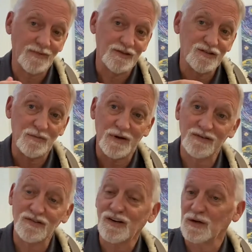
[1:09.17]
about this
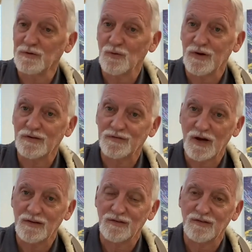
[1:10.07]
channel with one of your
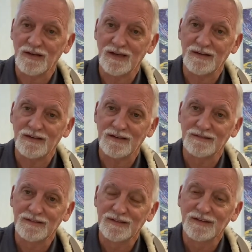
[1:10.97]
friends, and
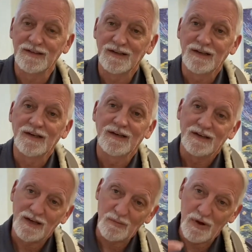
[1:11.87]

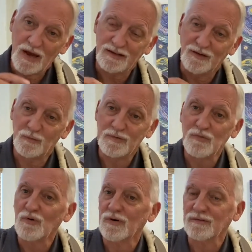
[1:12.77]
come back. There'll be
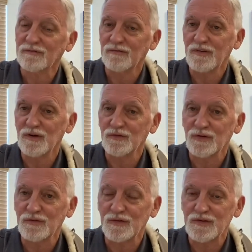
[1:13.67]
more videos in the
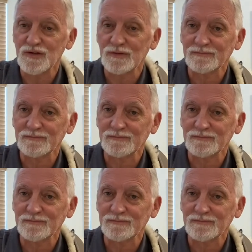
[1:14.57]
future.